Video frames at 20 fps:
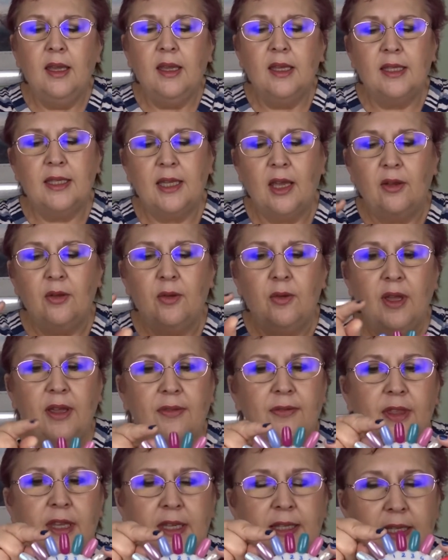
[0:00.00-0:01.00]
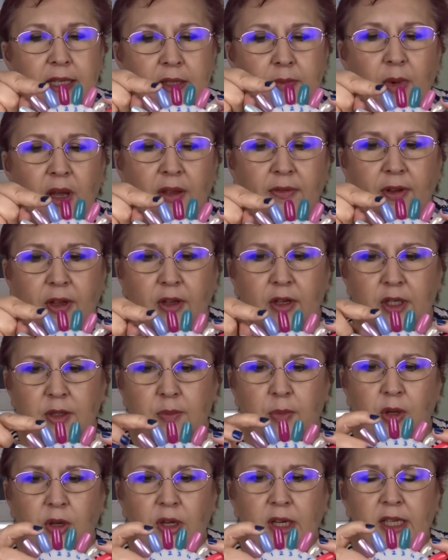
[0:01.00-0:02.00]
So if this is my focus
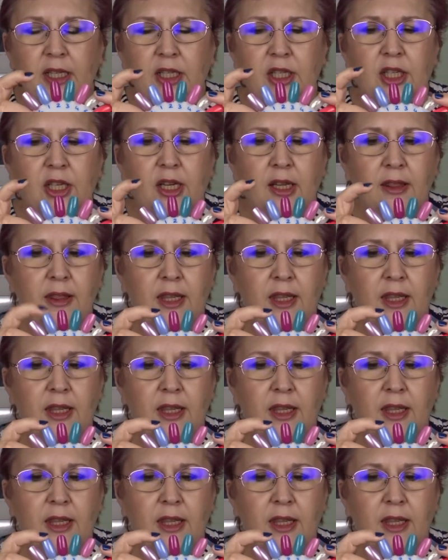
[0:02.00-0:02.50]
polish,